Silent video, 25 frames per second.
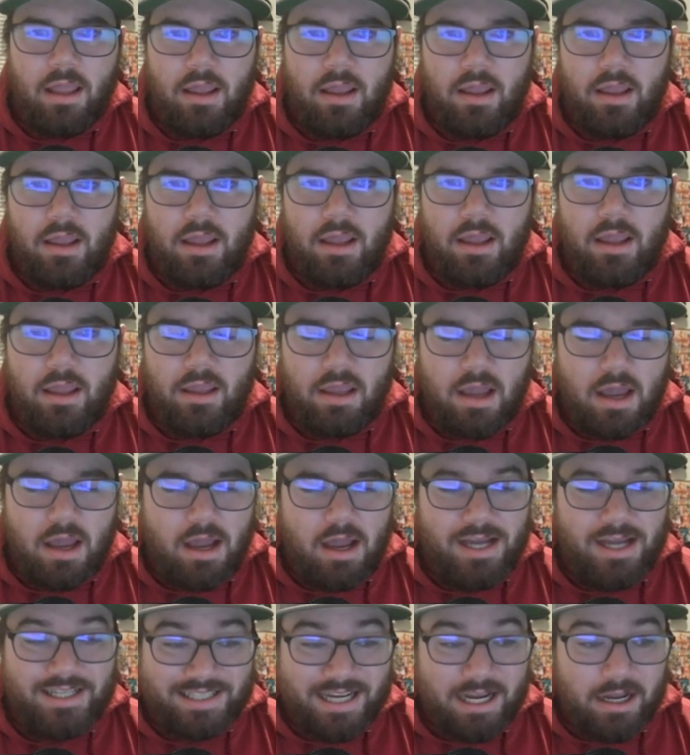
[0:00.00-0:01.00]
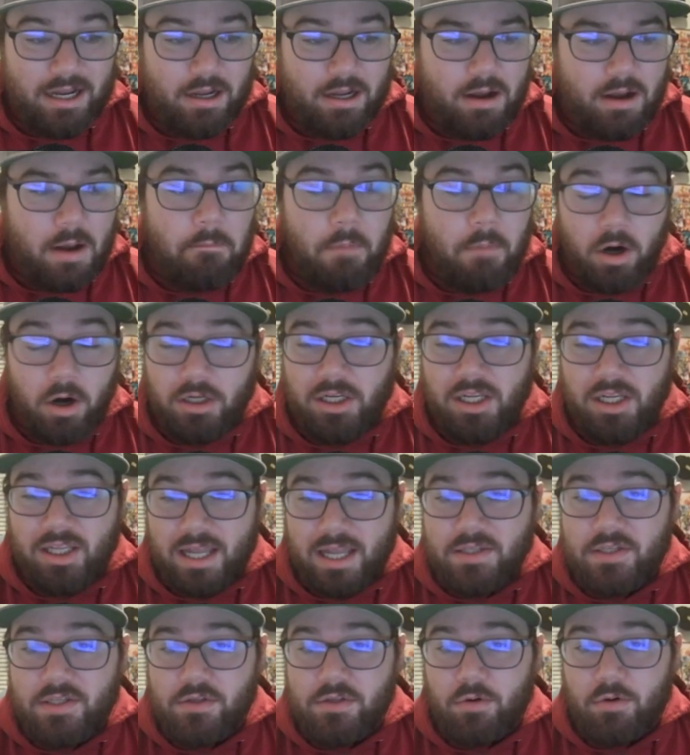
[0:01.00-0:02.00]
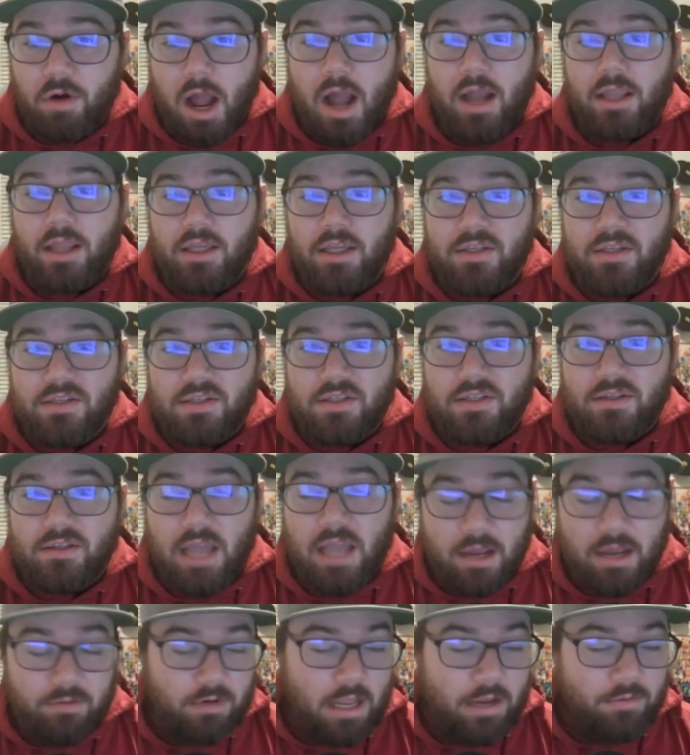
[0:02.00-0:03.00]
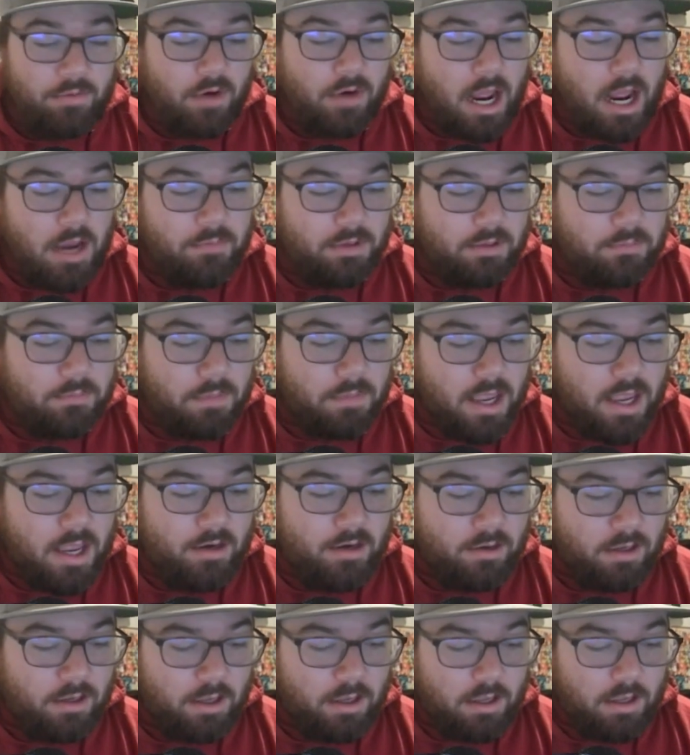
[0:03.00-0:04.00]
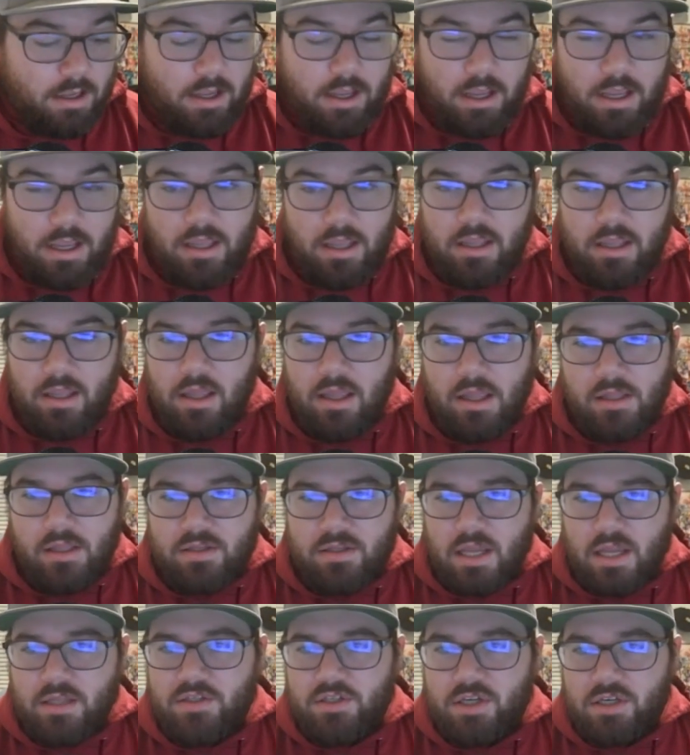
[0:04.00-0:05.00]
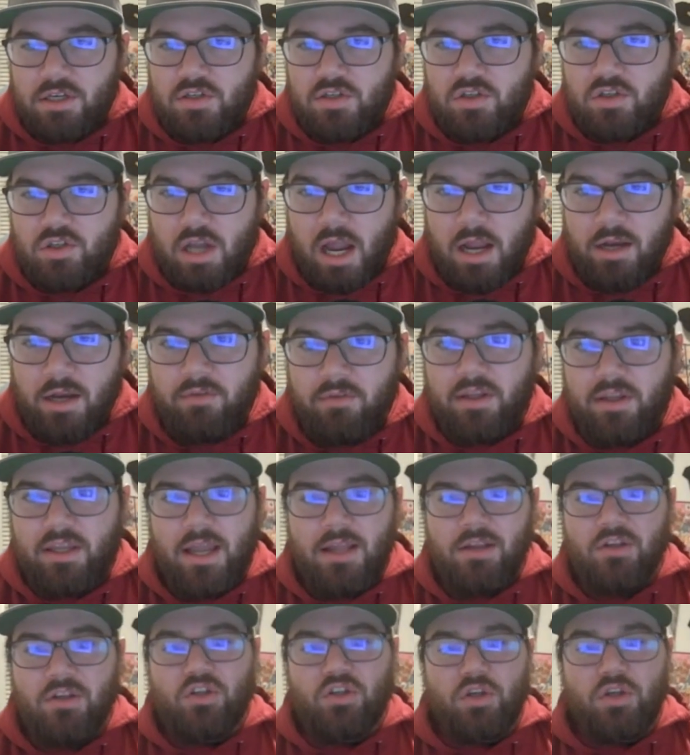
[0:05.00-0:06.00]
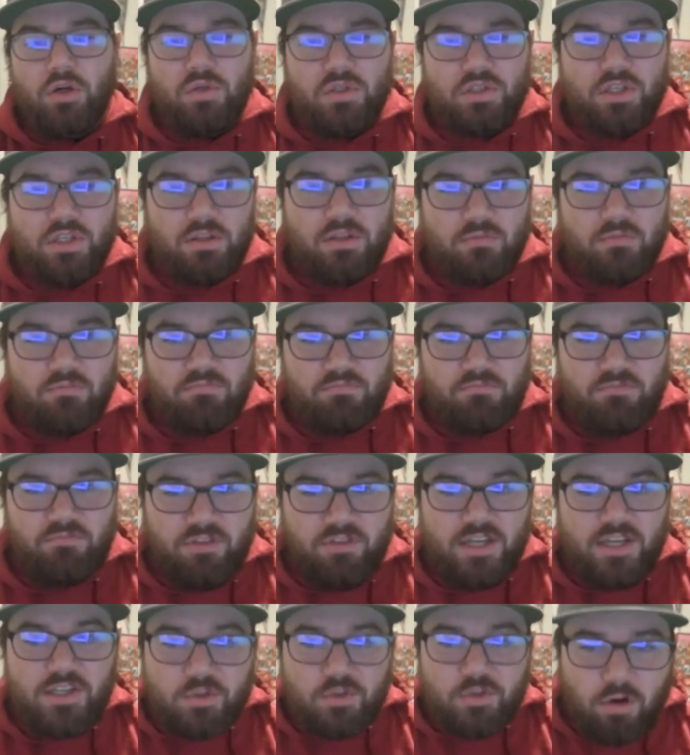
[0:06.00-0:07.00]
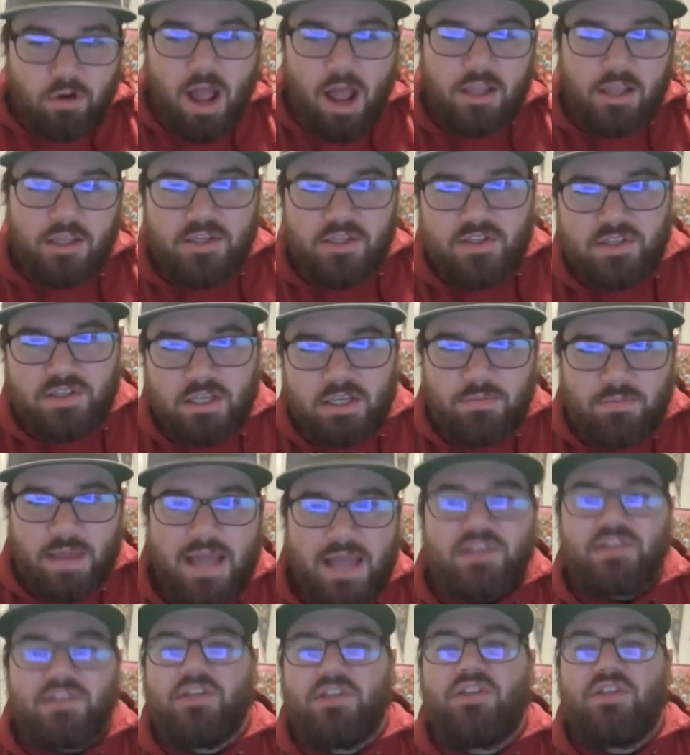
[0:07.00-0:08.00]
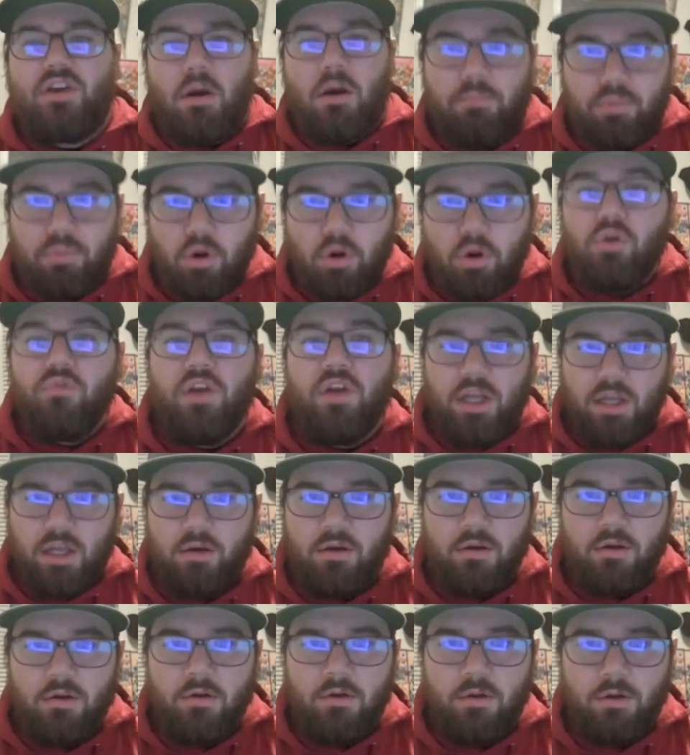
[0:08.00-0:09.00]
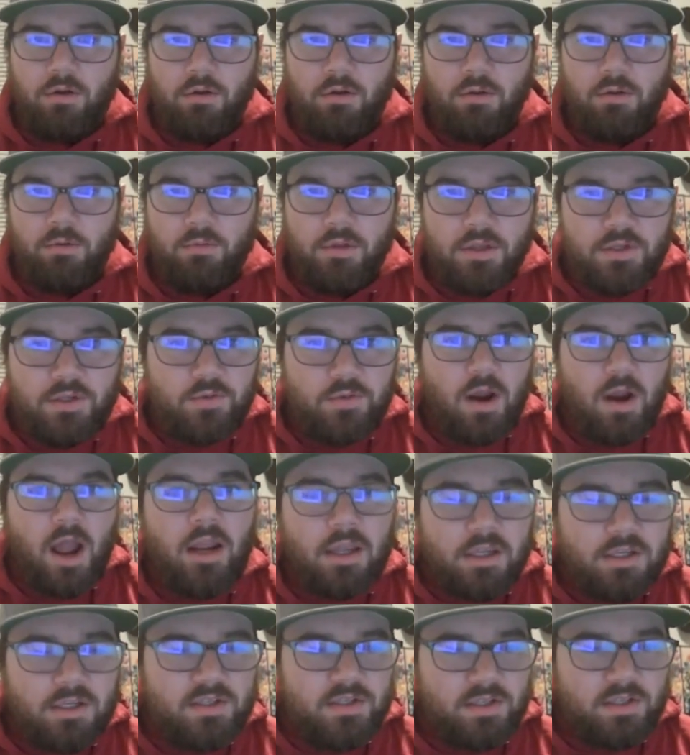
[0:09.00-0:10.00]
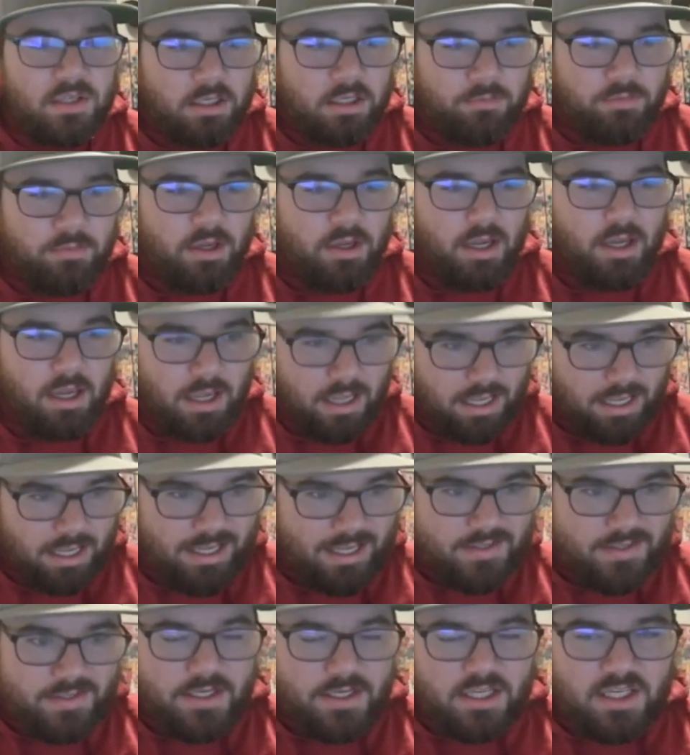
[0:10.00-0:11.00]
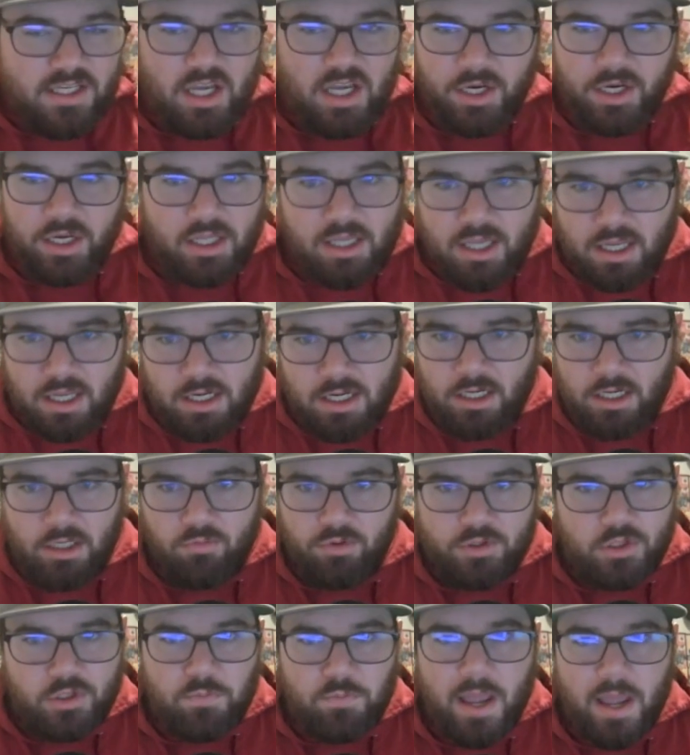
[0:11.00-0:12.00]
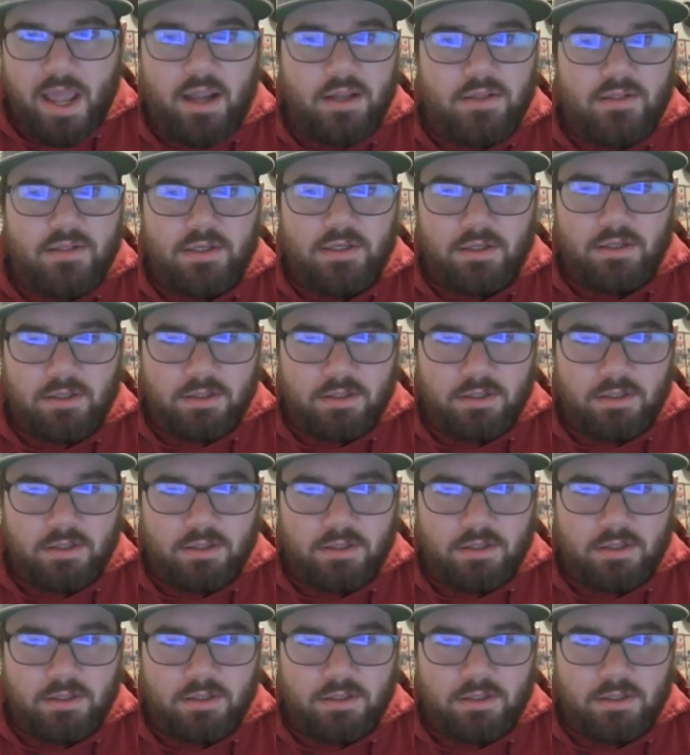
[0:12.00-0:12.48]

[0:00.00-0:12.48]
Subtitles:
a mark against the Rockies and Ryan McMahon, it's just kind of, again, shows that this Rockies team has to start proving it. This Rockies team isn't going to get any respect.